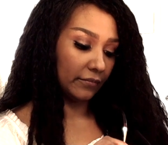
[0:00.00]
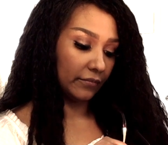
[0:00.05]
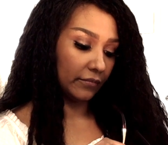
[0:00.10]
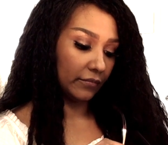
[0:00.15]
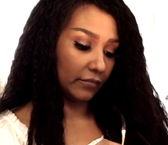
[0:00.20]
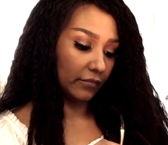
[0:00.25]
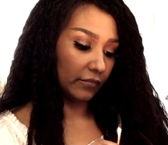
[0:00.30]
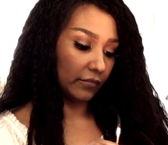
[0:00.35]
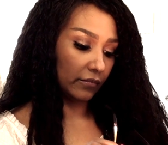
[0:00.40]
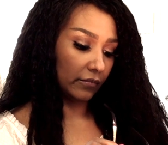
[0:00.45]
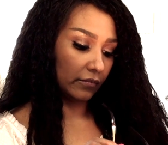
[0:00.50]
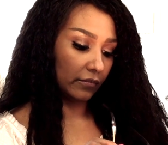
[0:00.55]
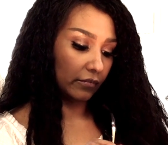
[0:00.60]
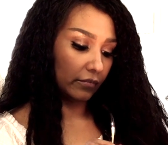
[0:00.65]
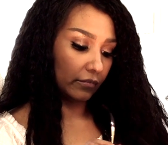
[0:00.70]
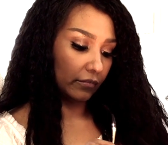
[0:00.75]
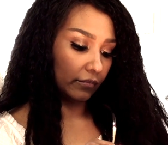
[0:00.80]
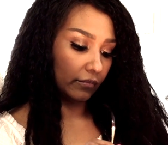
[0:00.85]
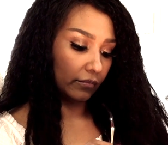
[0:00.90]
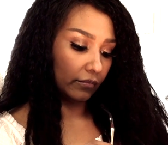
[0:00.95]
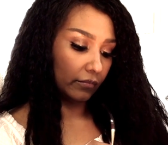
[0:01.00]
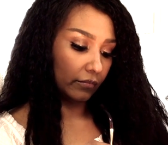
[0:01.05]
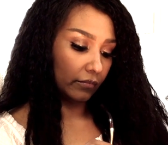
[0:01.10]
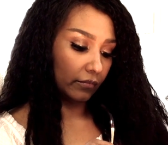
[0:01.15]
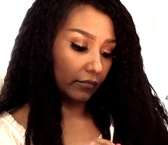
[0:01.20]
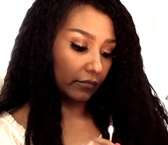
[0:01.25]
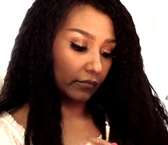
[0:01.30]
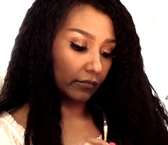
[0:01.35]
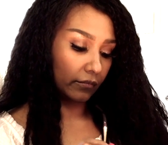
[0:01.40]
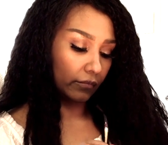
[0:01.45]

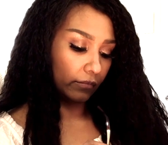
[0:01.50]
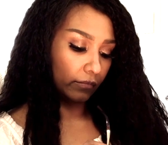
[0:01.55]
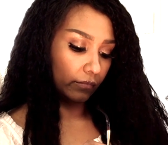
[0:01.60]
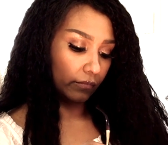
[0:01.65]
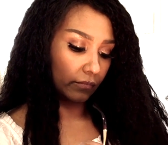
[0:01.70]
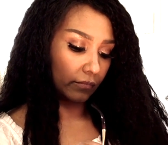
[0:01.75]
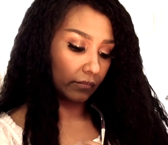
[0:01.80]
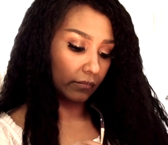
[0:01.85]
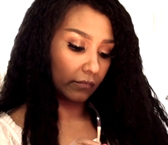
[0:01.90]
Nobody speaks.